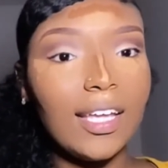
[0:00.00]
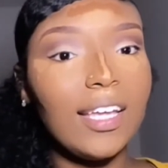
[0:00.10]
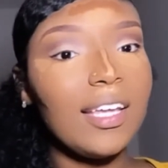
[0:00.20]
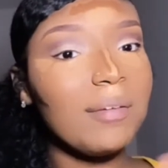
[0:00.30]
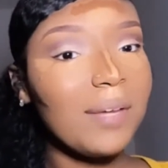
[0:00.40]

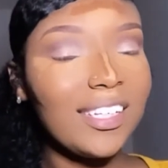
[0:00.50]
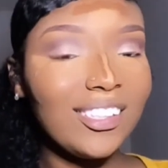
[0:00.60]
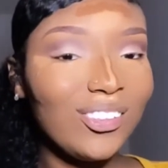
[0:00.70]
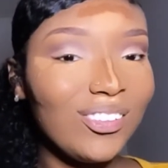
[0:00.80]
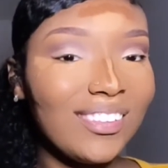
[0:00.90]
and my
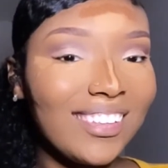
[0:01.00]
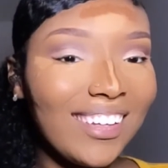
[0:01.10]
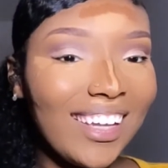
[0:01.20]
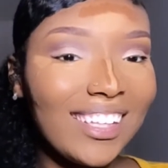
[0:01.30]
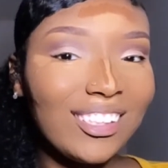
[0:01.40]
shoes.
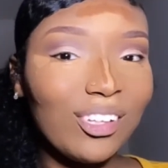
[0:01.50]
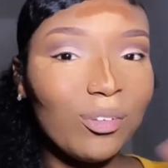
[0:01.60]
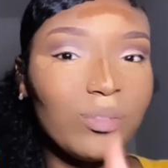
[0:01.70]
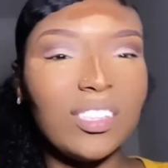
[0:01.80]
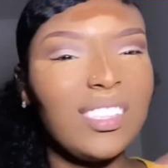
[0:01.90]
Okay, so
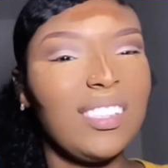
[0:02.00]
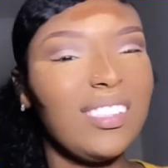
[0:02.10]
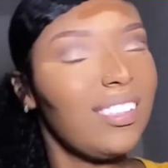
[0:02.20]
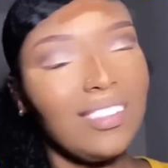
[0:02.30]
just